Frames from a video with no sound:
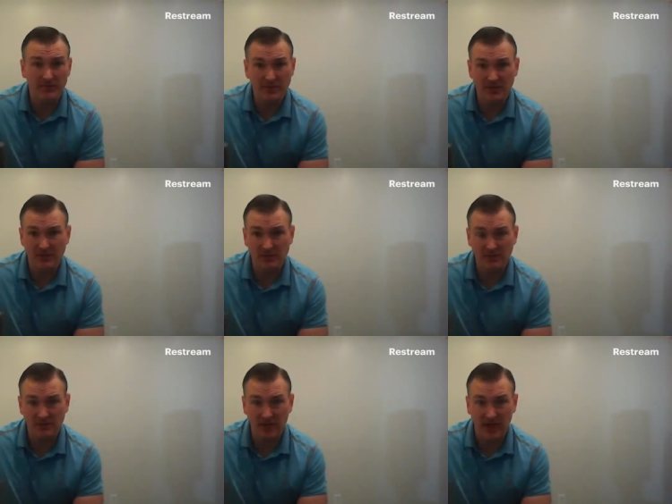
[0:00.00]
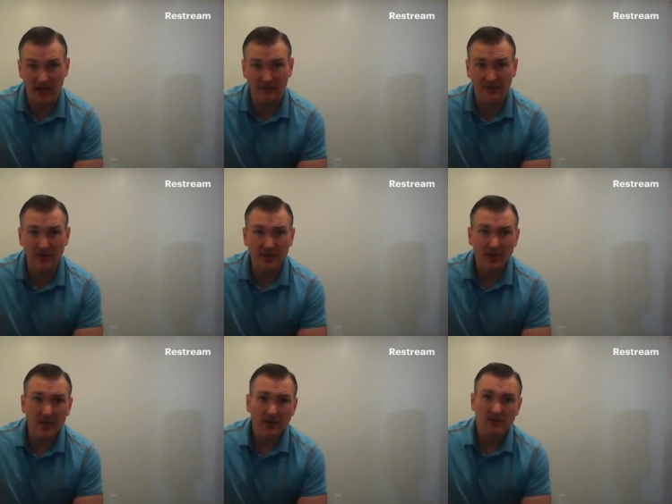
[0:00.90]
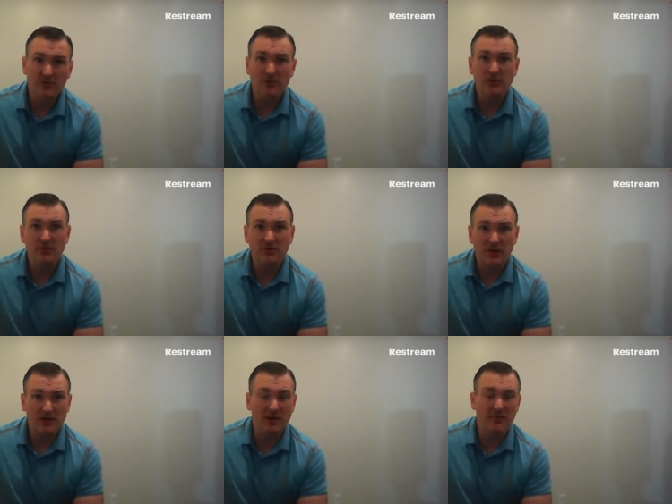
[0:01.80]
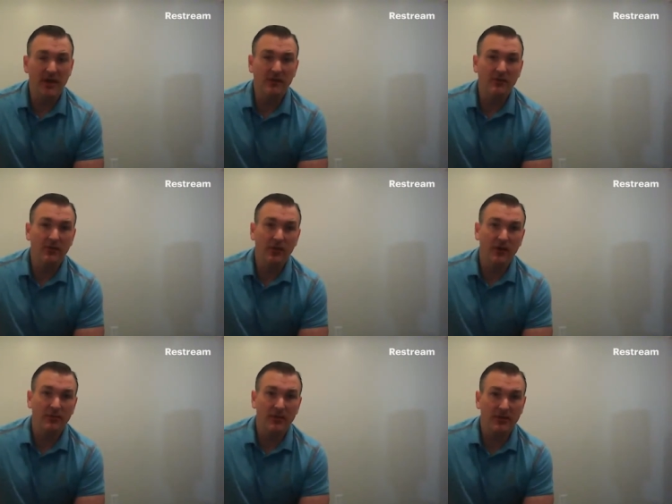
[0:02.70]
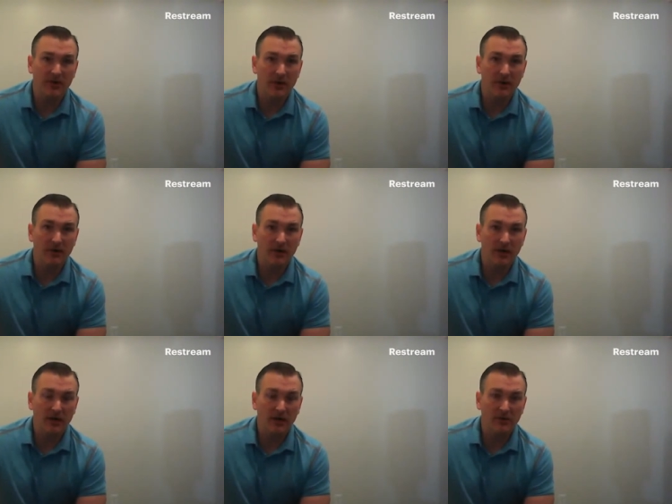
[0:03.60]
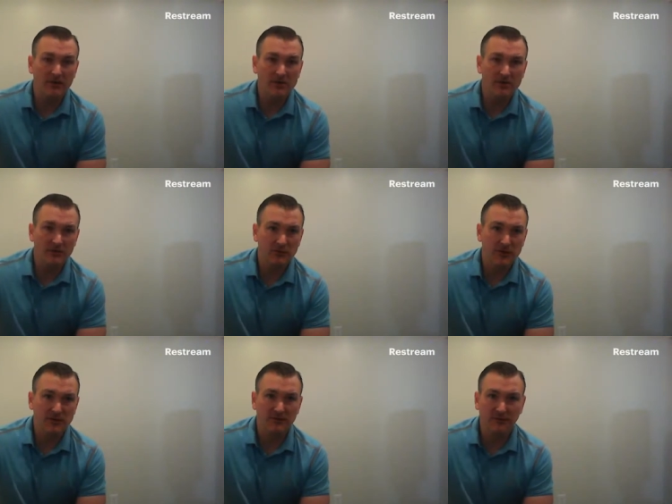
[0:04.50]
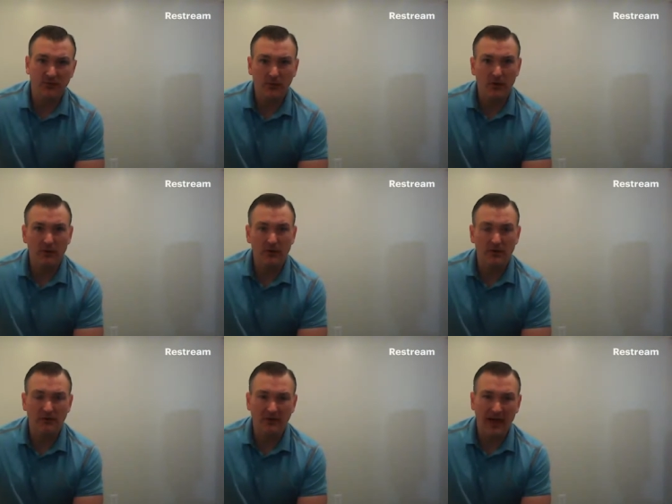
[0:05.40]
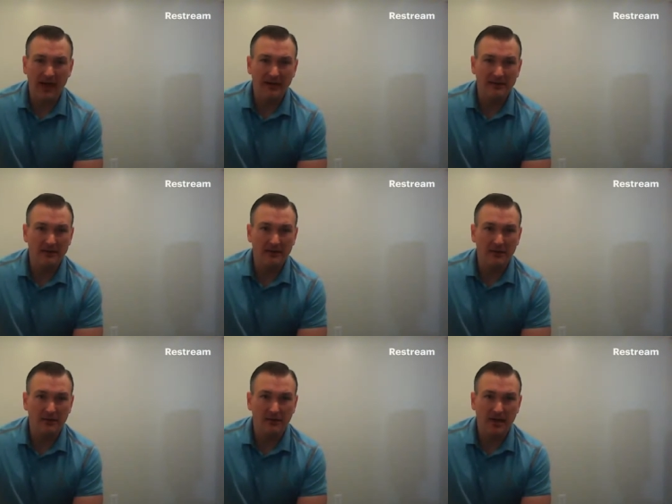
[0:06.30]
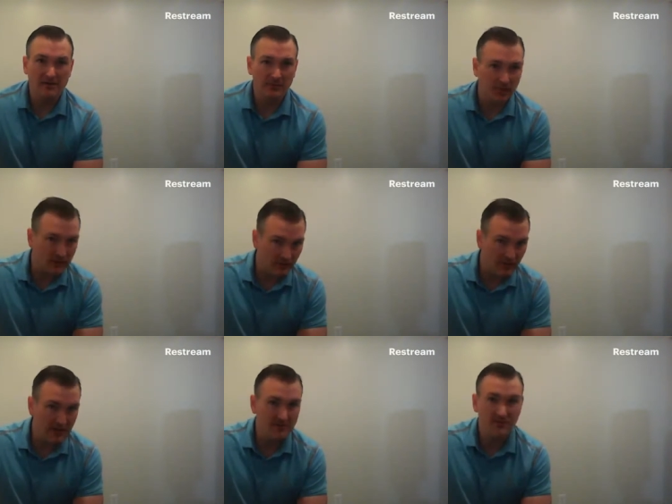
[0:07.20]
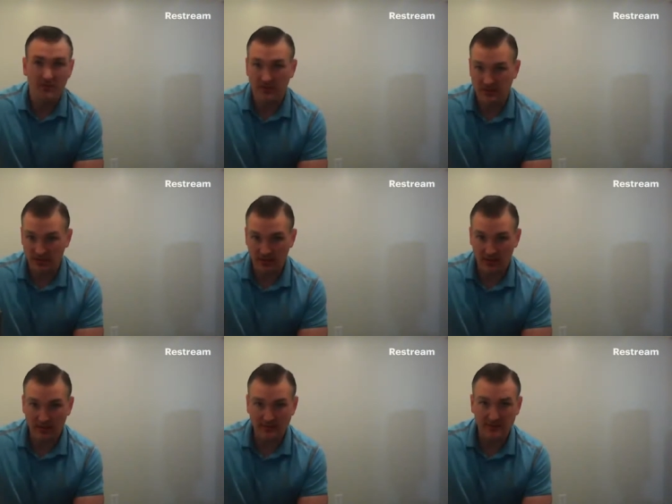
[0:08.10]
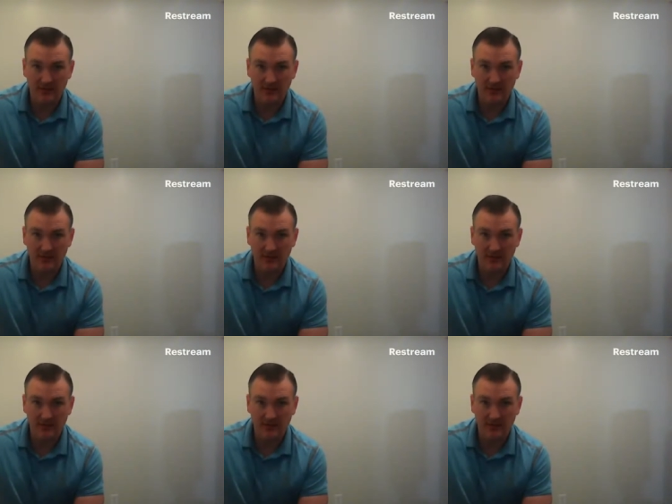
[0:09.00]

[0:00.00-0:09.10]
limitations that you have. Because when you do stretching and manual therapy, there are certain risks for if you have, lots of blood clots or things like that.